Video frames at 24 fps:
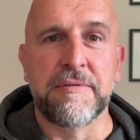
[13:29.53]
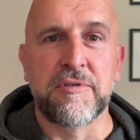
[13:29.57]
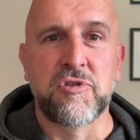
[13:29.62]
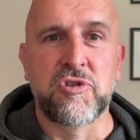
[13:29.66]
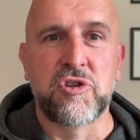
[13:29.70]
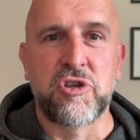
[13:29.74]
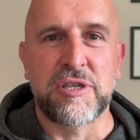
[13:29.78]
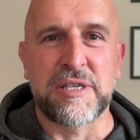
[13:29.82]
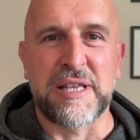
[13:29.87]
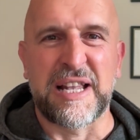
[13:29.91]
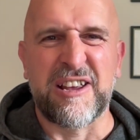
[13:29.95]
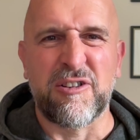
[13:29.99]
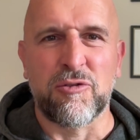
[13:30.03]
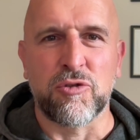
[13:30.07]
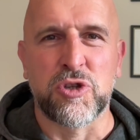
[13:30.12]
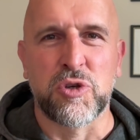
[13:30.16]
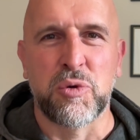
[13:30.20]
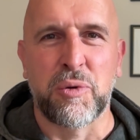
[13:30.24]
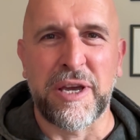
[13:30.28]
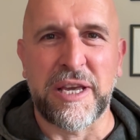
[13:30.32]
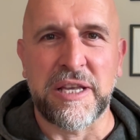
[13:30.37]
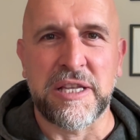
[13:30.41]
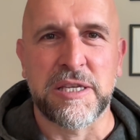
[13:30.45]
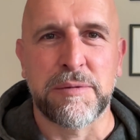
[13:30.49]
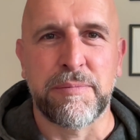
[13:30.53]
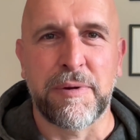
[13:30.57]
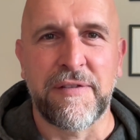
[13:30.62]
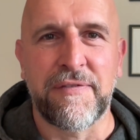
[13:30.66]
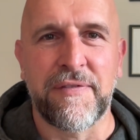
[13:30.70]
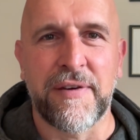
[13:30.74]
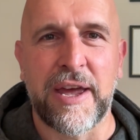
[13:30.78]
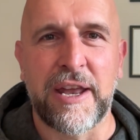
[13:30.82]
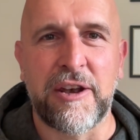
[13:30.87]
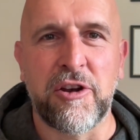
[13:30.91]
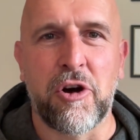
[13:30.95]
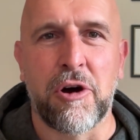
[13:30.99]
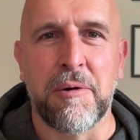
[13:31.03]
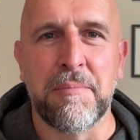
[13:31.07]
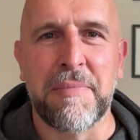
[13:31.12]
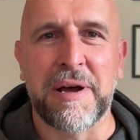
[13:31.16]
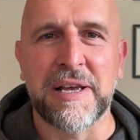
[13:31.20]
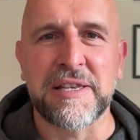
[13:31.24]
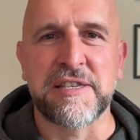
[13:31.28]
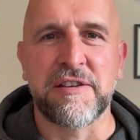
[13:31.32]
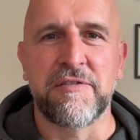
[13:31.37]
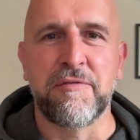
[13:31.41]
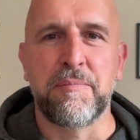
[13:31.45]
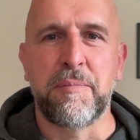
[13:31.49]
Just a little tweak, to be fair. Not a
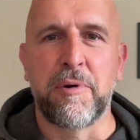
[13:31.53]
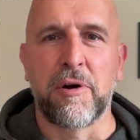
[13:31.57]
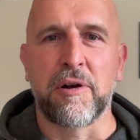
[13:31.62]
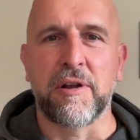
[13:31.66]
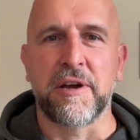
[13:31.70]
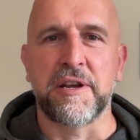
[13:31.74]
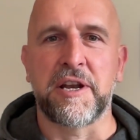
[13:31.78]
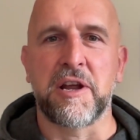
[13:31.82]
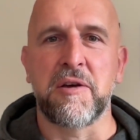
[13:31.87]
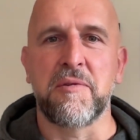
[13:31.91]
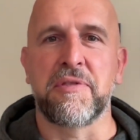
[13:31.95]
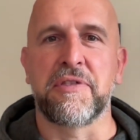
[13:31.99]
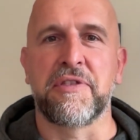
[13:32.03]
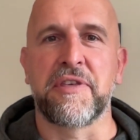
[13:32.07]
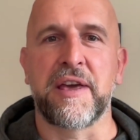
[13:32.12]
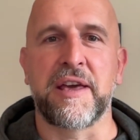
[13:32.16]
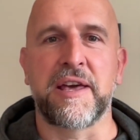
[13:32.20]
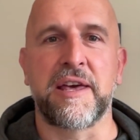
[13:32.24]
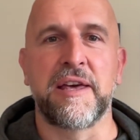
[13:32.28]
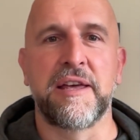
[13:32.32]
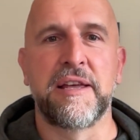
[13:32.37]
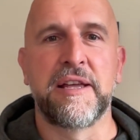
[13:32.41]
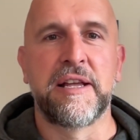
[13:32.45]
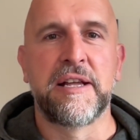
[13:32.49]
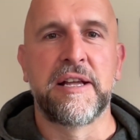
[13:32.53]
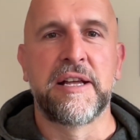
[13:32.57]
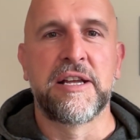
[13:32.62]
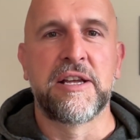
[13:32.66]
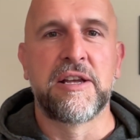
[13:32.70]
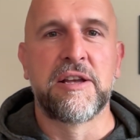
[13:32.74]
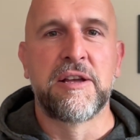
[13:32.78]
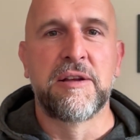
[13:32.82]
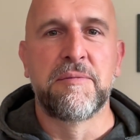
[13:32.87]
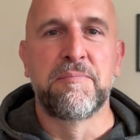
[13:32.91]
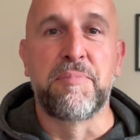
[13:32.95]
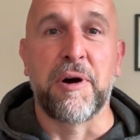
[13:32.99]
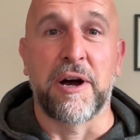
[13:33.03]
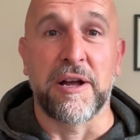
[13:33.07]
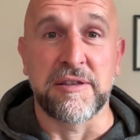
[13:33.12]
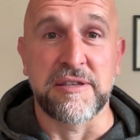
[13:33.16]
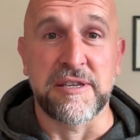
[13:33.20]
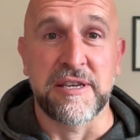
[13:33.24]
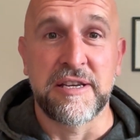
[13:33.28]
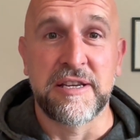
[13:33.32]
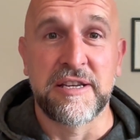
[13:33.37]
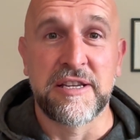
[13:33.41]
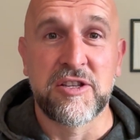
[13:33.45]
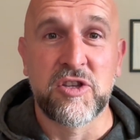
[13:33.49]
massive pull, I don't think.
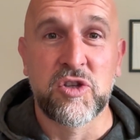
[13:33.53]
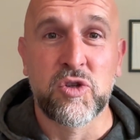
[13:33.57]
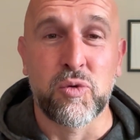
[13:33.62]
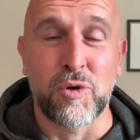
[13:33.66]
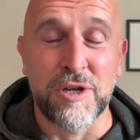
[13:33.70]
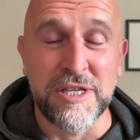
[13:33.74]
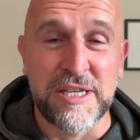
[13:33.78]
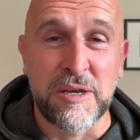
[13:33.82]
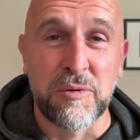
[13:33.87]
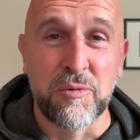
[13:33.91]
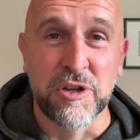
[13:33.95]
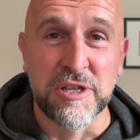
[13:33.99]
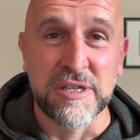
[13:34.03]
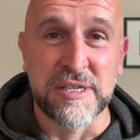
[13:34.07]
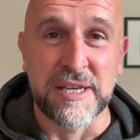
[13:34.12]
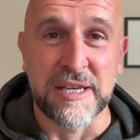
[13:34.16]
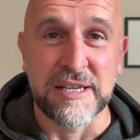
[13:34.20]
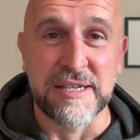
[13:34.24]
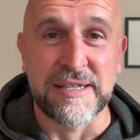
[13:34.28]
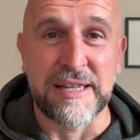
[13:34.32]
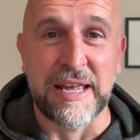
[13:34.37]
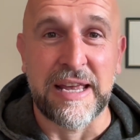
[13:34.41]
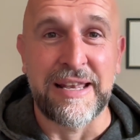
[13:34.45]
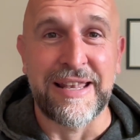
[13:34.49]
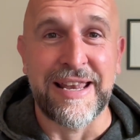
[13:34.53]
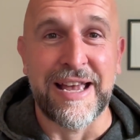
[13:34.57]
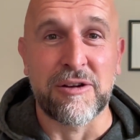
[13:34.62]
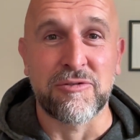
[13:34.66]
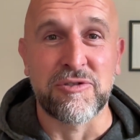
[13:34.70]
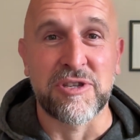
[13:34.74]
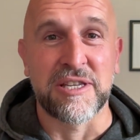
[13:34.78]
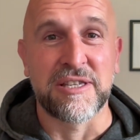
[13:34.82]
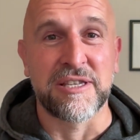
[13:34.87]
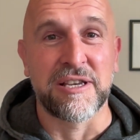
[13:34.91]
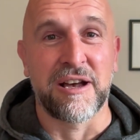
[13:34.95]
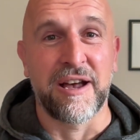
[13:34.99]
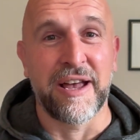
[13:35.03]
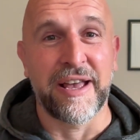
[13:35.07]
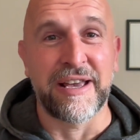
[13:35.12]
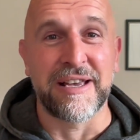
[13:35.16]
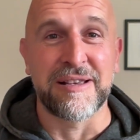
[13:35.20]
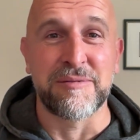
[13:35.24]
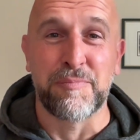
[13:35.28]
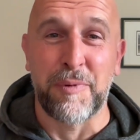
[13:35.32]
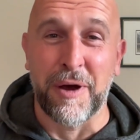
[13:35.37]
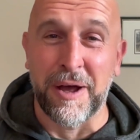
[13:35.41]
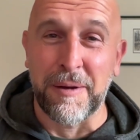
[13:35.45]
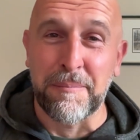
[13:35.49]
But 21-16 now to
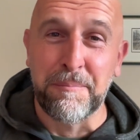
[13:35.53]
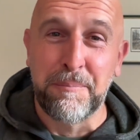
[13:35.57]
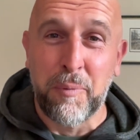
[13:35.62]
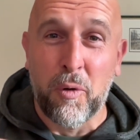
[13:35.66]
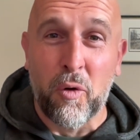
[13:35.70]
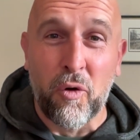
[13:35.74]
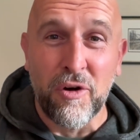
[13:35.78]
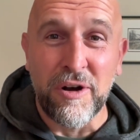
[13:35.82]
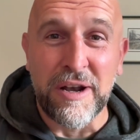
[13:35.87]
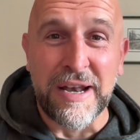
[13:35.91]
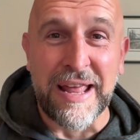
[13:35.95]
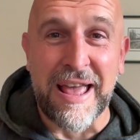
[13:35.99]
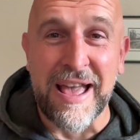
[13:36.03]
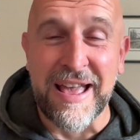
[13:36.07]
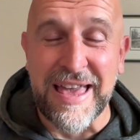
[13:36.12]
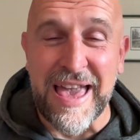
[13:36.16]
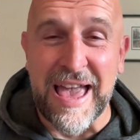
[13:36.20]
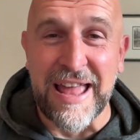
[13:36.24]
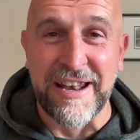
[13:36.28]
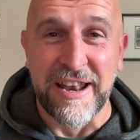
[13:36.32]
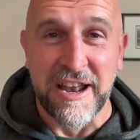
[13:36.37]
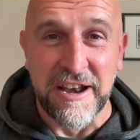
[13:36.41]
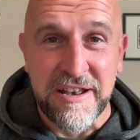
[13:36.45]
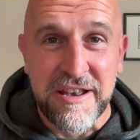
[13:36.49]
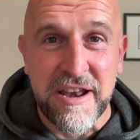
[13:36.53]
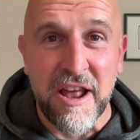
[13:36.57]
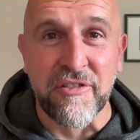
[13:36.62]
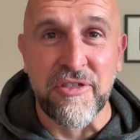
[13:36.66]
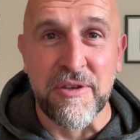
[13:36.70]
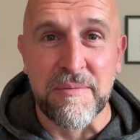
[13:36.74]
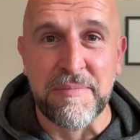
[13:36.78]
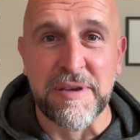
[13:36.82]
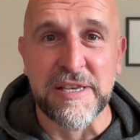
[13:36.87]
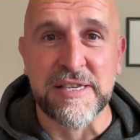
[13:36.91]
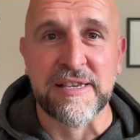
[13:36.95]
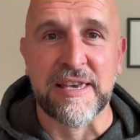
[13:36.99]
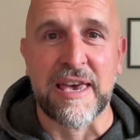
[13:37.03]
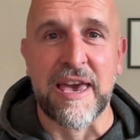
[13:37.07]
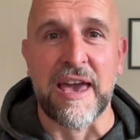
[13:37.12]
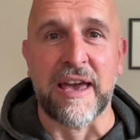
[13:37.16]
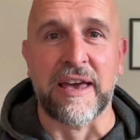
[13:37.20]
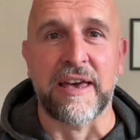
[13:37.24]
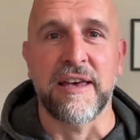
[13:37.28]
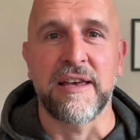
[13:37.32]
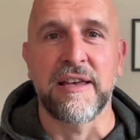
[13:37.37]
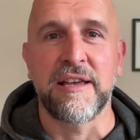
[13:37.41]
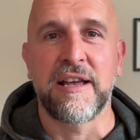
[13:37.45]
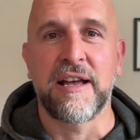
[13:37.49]
Tigers. But importantly, again, another missed
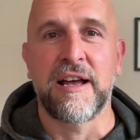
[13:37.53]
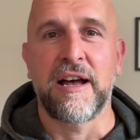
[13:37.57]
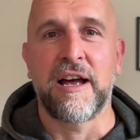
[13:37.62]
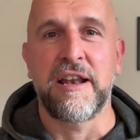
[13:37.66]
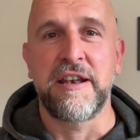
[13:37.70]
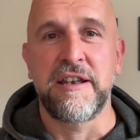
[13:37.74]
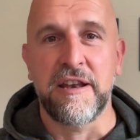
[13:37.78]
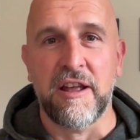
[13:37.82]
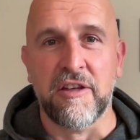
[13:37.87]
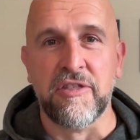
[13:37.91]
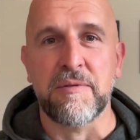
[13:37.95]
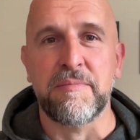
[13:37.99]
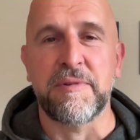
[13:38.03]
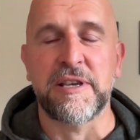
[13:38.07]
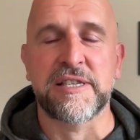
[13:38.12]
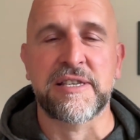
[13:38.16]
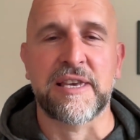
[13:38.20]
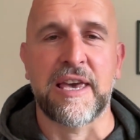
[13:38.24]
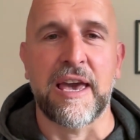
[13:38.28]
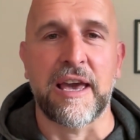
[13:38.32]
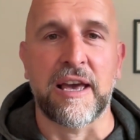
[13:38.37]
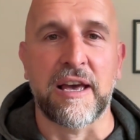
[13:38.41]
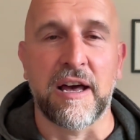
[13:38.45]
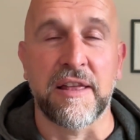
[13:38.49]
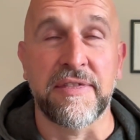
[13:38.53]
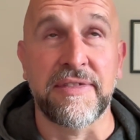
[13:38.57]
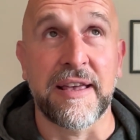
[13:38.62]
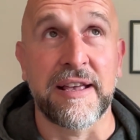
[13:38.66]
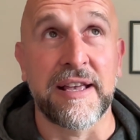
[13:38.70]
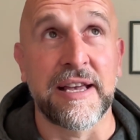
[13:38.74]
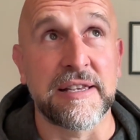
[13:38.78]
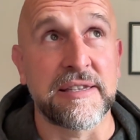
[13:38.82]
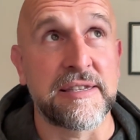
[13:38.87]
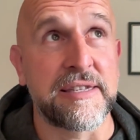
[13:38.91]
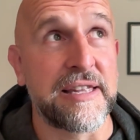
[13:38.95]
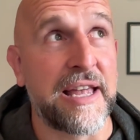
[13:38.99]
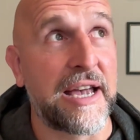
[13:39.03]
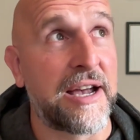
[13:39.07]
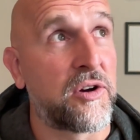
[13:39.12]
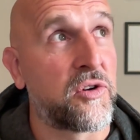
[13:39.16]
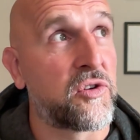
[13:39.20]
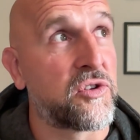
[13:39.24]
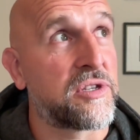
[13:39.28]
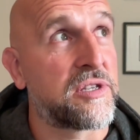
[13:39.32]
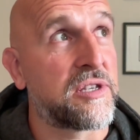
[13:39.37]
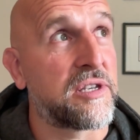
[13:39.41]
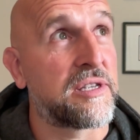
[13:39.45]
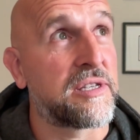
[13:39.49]
kick. I think that's now
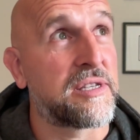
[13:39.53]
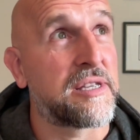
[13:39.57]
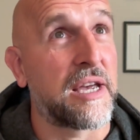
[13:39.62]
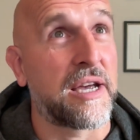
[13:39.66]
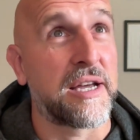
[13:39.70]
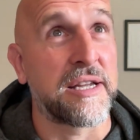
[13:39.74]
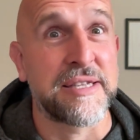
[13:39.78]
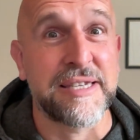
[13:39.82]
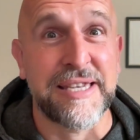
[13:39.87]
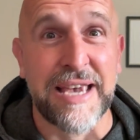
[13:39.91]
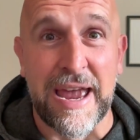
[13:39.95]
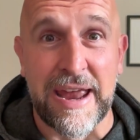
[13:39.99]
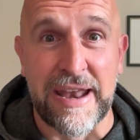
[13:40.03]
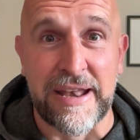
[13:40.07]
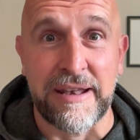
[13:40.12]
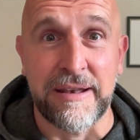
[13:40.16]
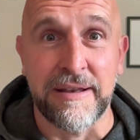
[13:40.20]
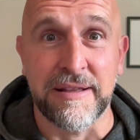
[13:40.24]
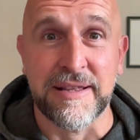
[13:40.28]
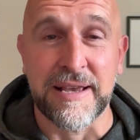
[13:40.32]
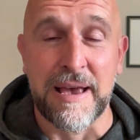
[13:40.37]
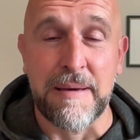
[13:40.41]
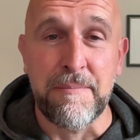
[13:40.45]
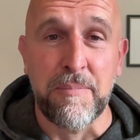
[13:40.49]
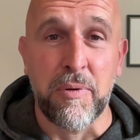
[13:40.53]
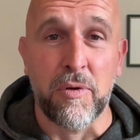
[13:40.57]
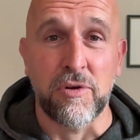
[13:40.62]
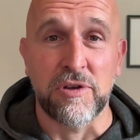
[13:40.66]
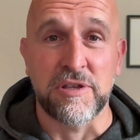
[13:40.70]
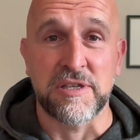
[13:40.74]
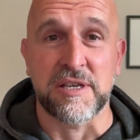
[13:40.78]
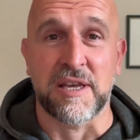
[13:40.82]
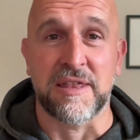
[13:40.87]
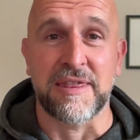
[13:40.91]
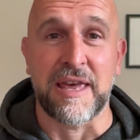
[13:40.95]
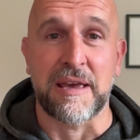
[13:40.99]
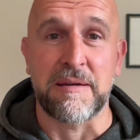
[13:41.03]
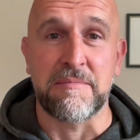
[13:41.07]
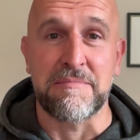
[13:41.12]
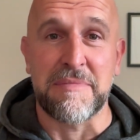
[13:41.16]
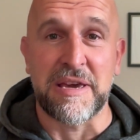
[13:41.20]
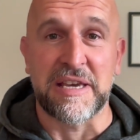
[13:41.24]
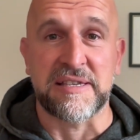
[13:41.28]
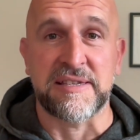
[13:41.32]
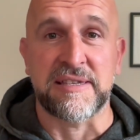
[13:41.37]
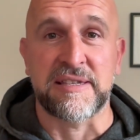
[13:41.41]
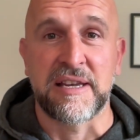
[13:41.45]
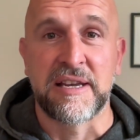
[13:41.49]
10 points, I think,
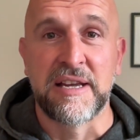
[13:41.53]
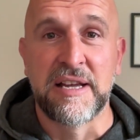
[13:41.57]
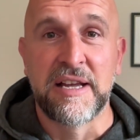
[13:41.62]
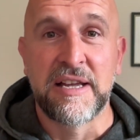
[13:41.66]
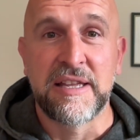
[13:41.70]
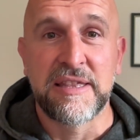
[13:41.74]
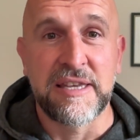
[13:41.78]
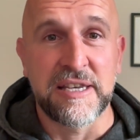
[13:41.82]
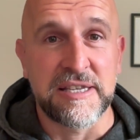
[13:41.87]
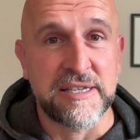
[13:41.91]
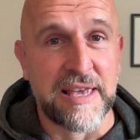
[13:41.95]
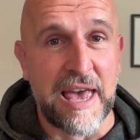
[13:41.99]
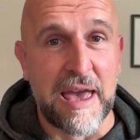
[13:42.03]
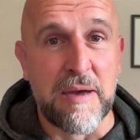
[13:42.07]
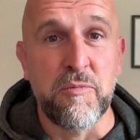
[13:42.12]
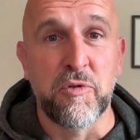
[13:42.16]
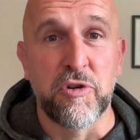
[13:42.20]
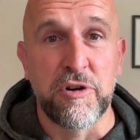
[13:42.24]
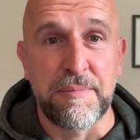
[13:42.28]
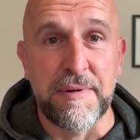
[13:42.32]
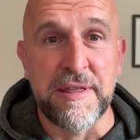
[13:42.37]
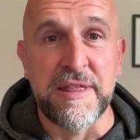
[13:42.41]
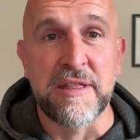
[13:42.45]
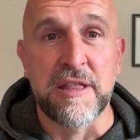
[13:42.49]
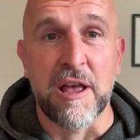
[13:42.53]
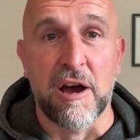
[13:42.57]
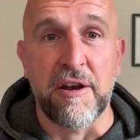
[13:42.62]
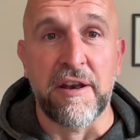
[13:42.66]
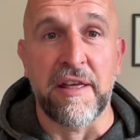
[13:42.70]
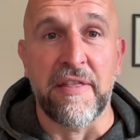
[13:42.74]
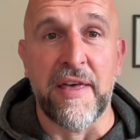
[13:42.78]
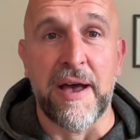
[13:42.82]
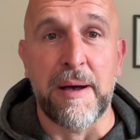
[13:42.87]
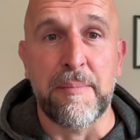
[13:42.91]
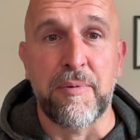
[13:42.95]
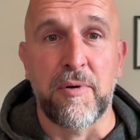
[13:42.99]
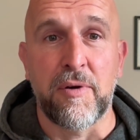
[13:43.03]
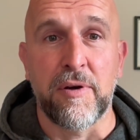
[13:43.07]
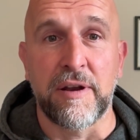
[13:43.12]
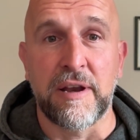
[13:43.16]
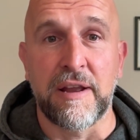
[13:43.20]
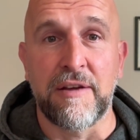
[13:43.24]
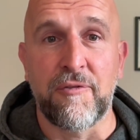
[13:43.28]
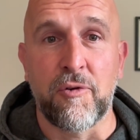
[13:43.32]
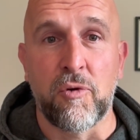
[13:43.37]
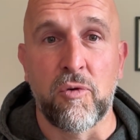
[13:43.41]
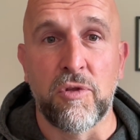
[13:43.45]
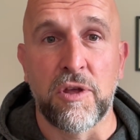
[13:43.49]
missed. This game would have been done at that point
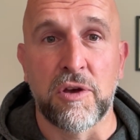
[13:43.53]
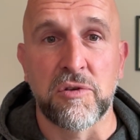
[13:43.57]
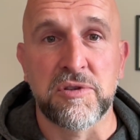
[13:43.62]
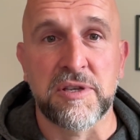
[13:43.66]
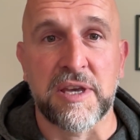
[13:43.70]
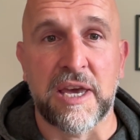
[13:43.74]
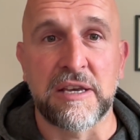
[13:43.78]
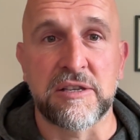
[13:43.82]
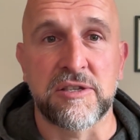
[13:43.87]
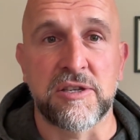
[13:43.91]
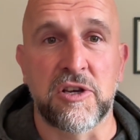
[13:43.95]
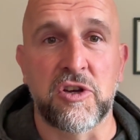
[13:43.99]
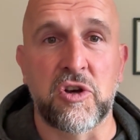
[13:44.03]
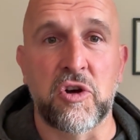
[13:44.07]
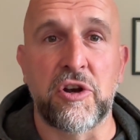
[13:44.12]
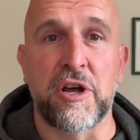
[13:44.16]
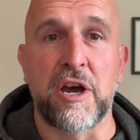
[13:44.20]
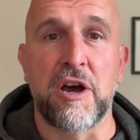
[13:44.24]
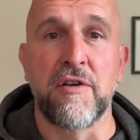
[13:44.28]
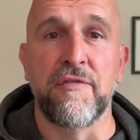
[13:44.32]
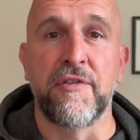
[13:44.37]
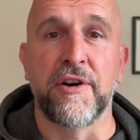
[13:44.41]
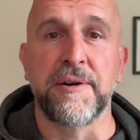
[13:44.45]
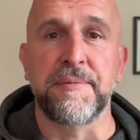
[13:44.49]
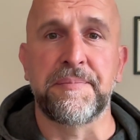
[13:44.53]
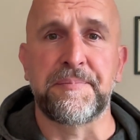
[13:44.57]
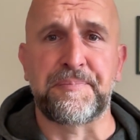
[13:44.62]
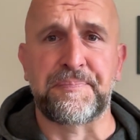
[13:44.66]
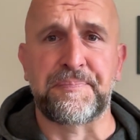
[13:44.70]
if all those kicks had gone over.